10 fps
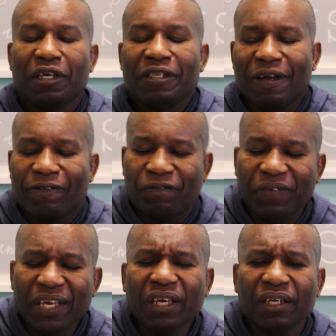The
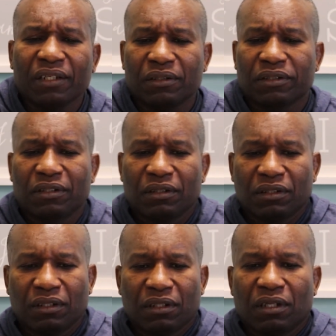field
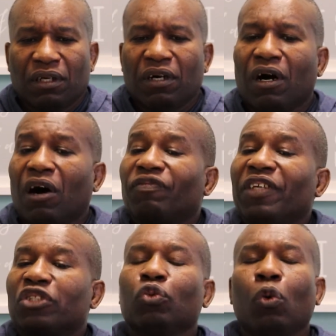of
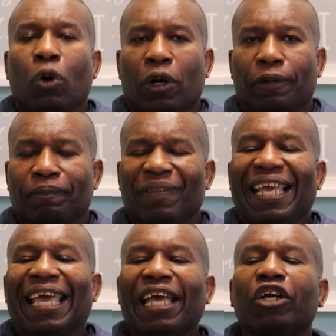this war
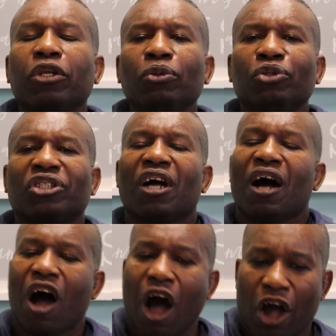includes
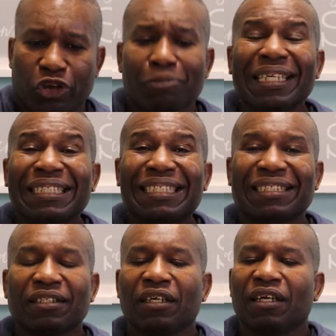
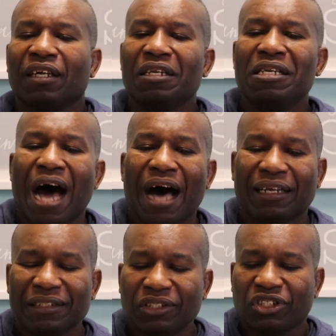arguments,
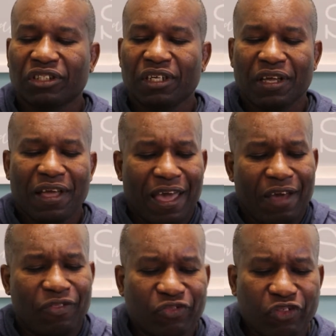knowledge,
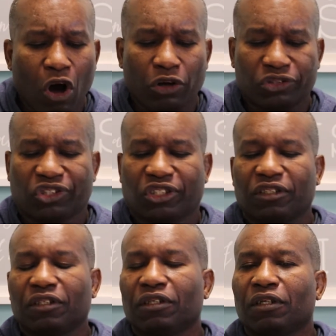and thoughts.
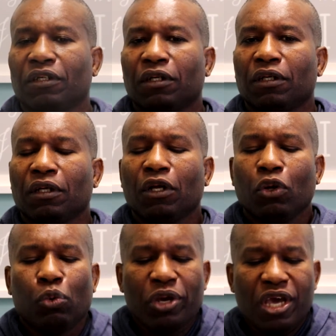
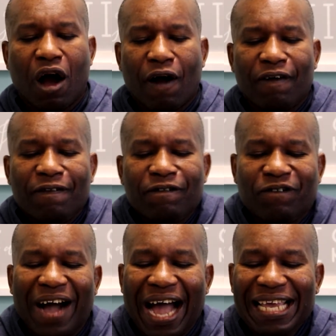We are
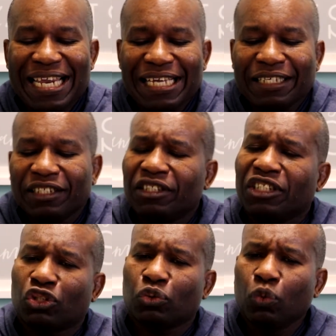fighting
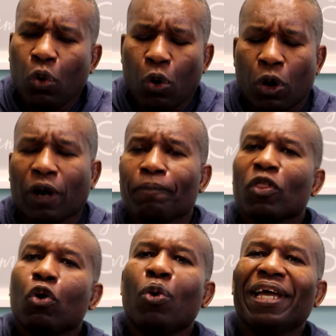this war
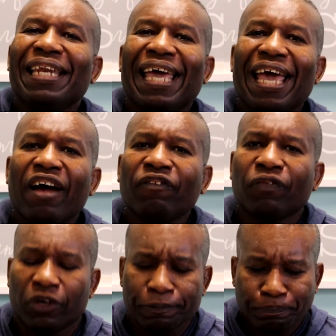
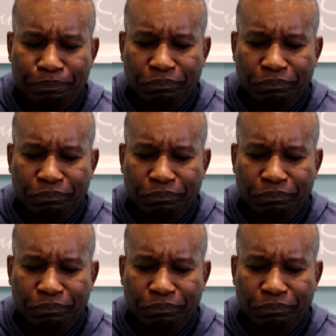whenever